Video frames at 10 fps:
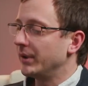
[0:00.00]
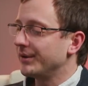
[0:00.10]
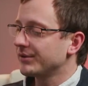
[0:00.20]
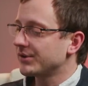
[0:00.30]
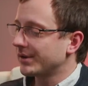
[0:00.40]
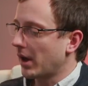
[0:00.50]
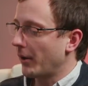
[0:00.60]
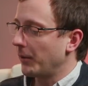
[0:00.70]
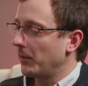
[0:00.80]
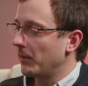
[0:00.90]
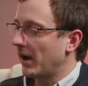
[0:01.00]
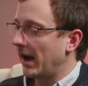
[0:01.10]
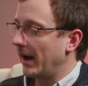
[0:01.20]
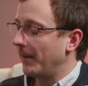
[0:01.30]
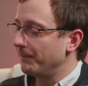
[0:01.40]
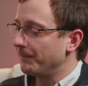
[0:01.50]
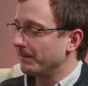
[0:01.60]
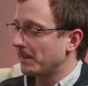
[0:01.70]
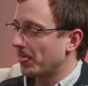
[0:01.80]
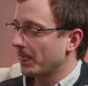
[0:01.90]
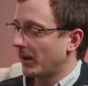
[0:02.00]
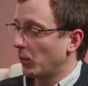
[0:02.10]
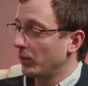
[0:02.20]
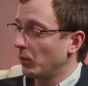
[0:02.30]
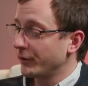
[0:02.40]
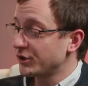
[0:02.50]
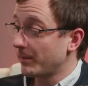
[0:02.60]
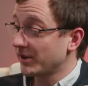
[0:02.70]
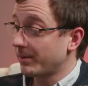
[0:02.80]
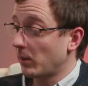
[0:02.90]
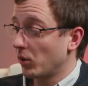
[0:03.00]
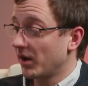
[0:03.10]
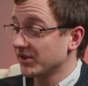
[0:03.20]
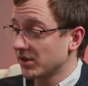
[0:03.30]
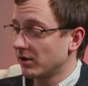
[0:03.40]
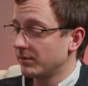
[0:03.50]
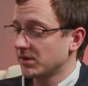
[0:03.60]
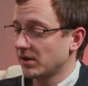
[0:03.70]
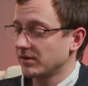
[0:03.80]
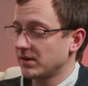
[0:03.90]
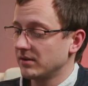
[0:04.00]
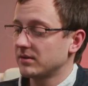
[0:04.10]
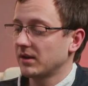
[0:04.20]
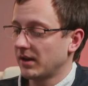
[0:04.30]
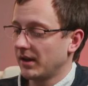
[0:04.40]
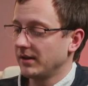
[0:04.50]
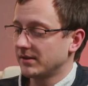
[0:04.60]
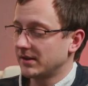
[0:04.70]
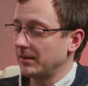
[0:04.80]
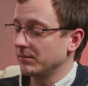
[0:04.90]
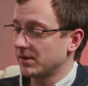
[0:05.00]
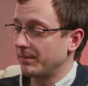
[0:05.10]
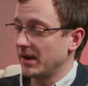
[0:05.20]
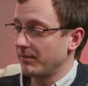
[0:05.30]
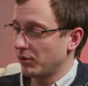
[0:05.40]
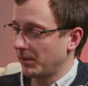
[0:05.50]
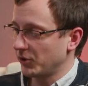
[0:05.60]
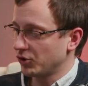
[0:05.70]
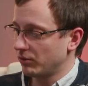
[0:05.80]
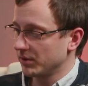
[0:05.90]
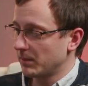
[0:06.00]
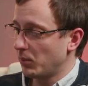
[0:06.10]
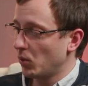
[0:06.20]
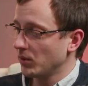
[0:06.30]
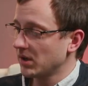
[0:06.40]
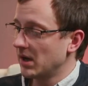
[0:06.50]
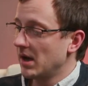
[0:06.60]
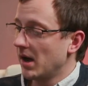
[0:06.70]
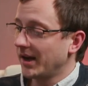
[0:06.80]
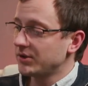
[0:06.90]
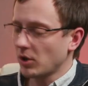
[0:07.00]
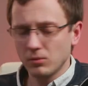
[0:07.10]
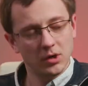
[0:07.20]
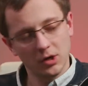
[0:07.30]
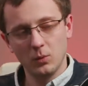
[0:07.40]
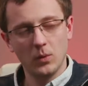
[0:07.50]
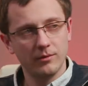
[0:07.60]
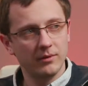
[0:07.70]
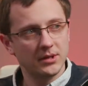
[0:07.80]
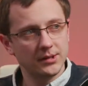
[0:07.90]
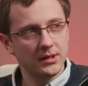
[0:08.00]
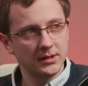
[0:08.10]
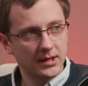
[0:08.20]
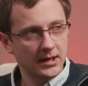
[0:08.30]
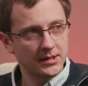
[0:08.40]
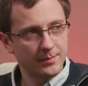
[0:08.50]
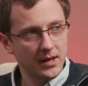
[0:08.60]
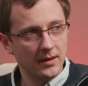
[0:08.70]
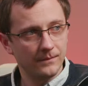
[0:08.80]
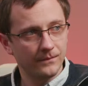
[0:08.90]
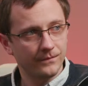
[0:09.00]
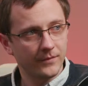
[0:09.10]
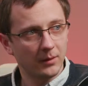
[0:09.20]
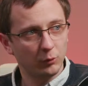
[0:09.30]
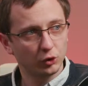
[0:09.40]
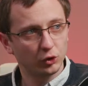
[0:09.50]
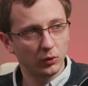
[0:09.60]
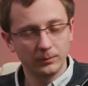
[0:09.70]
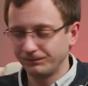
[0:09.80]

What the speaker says: So I wouldn't worry too much about what kind of circumstances. It seems to be pretty much across the board. I don't know whether it does it in 1080p. I'm not sure.